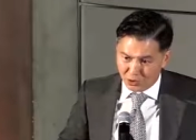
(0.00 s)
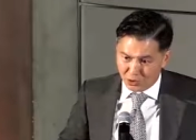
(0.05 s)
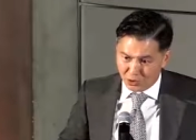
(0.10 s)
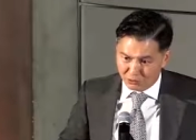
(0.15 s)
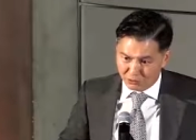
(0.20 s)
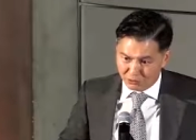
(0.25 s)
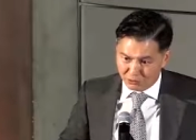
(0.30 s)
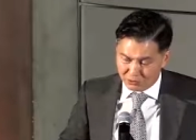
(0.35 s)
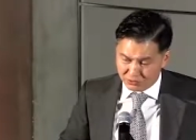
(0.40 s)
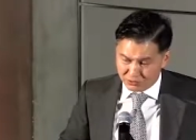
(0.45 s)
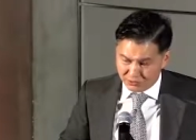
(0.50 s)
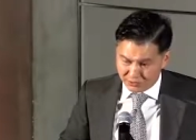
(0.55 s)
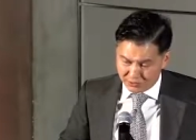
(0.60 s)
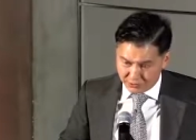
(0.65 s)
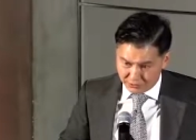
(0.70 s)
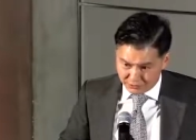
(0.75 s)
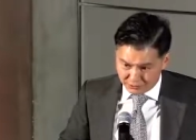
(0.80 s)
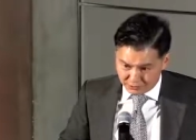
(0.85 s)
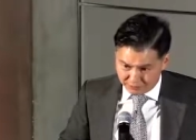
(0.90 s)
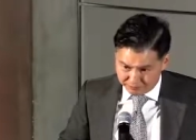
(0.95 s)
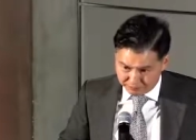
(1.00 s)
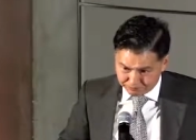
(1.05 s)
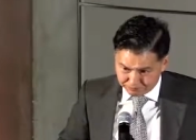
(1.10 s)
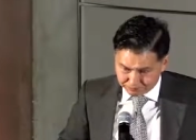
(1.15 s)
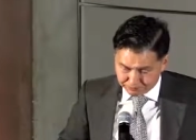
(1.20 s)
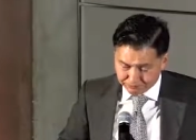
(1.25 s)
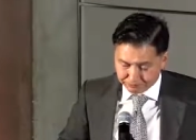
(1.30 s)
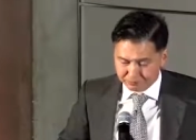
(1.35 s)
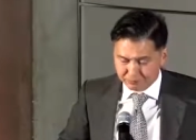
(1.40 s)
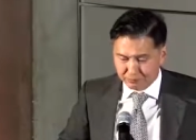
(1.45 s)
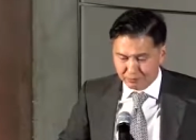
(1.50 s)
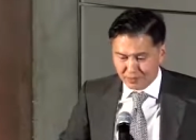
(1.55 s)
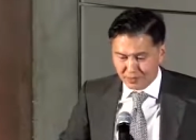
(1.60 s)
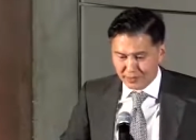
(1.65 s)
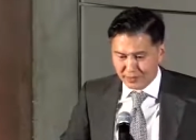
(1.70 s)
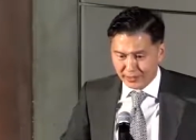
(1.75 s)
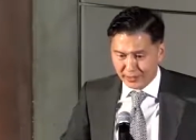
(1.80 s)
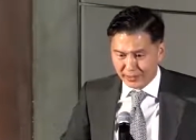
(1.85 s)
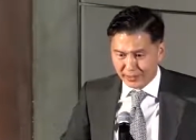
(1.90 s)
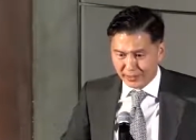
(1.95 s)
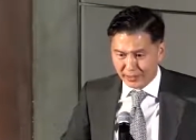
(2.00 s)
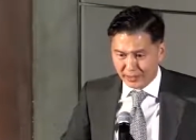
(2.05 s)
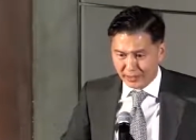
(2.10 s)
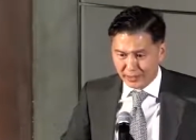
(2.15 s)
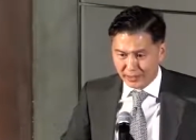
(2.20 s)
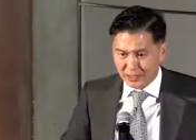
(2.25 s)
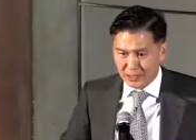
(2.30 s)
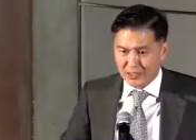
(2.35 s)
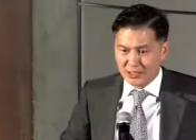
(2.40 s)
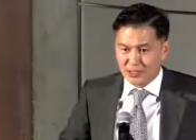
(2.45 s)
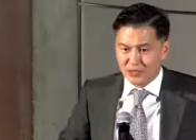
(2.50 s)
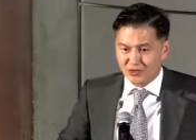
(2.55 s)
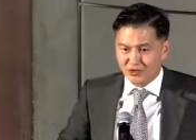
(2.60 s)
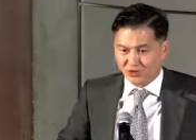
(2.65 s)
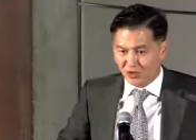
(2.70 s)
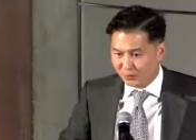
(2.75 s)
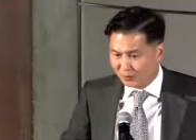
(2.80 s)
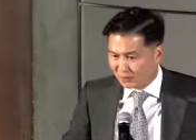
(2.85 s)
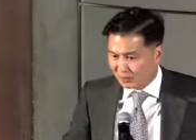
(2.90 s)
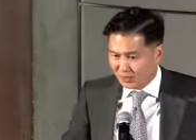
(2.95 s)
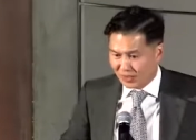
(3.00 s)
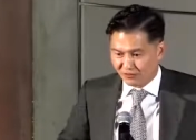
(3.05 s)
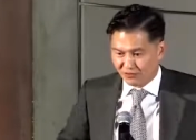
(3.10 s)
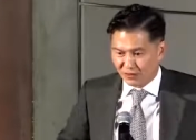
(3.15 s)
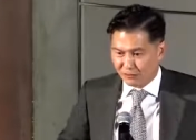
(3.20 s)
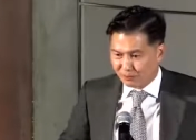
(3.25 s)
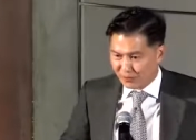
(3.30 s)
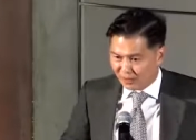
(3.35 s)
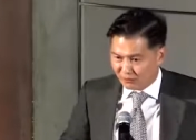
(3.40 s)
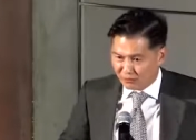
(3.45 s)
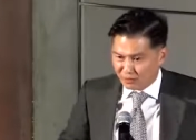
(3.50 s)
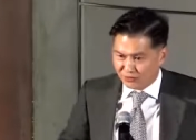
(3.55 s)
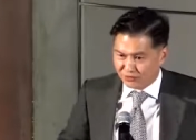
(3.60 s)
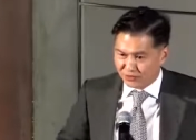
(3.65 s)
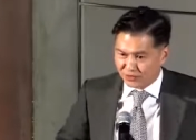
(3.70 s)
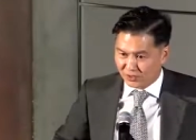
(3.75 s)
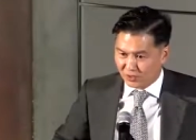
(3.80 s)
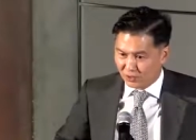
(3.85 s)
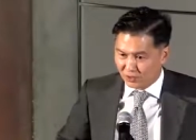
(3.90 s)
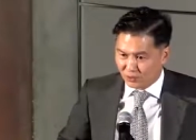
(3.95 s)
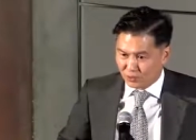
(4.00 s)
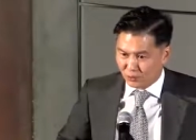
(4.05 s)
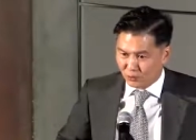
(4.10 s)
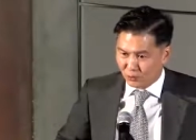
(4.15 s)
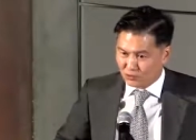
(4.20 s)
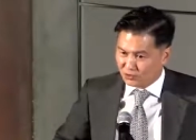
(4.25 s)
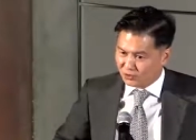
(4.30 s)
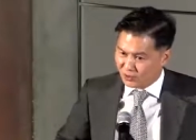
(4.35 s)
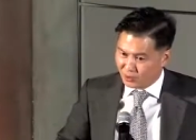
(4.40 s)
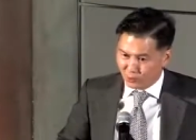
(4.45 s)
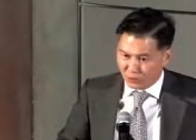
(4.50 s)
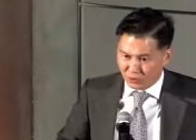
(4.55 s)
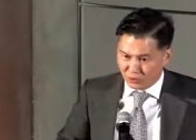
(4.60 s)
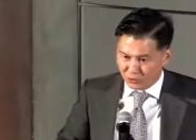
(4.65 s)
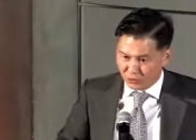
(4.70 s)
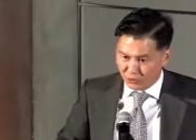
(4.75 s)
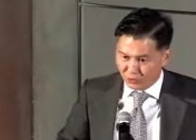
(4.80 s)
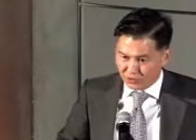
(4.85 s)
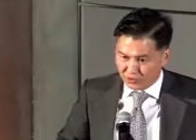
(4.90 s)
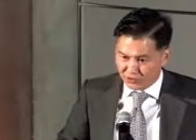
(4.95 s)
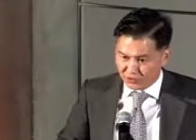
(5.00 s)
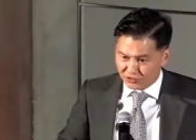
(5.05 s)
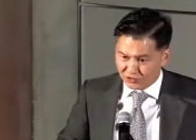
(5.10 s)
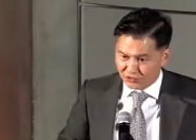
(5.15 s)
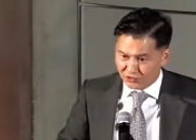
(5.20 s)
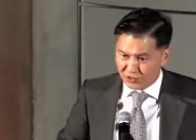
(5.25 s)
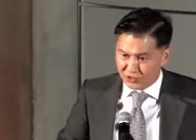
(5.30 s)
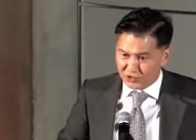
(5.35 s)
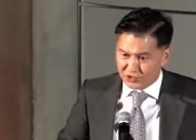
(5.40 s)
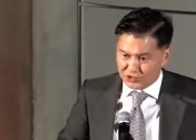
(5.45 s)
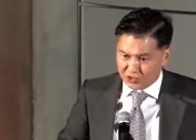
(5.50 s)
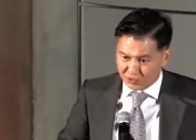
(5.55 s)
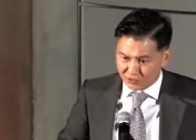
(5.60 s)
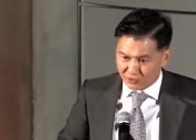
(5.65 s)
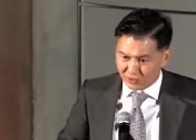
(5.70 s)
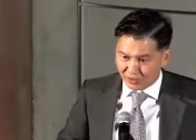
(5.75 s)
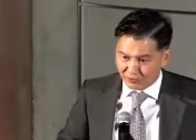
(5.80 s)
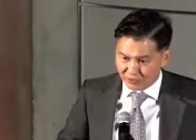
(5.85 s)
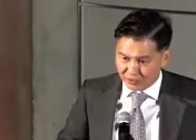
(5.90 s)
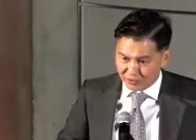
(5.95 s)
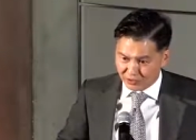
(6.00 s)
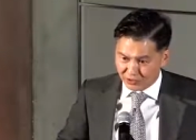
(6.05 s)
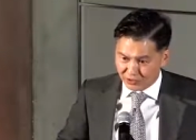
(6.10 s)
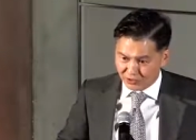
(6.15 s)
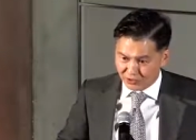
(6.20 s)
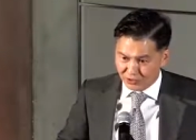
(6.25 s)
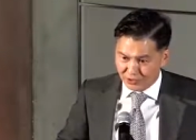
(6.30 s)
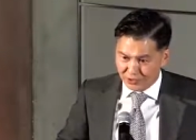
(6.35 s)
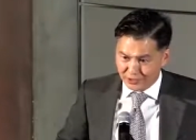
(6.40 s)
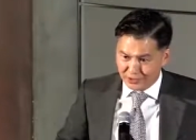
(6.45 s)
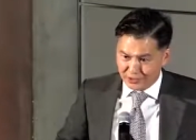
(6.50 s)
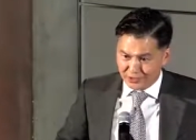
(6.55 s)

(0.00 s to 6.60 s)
the Hollywood Roosevelt Hotel. And Chapter 11, bankruptcy, Hollywood, you didn't want to go there. This is 1995 vintage.